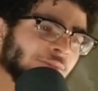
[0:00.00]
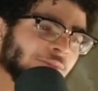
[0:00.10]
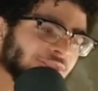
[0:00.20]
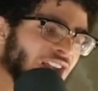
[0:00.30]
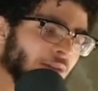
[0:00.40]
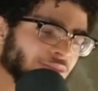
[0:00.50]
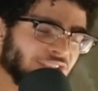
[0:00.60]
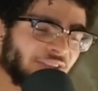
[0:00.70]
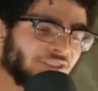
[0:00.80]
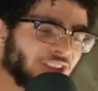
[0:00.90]
calm,
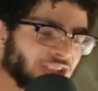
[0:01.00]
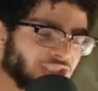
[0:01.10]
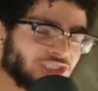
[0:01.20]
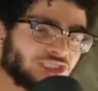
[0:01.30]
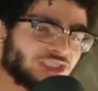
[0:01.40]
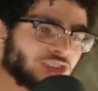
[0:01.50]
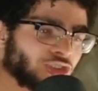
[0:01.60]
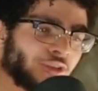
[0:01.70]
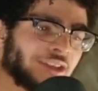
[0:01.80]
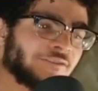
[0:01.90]
I feel like she's just a
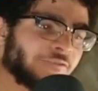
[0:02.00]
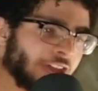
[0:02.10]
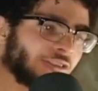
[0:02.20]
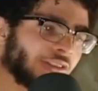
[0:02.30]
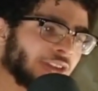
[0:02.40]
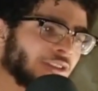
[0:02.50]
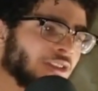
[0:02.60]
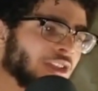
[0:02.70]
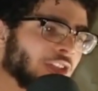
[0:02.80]
trained veteran,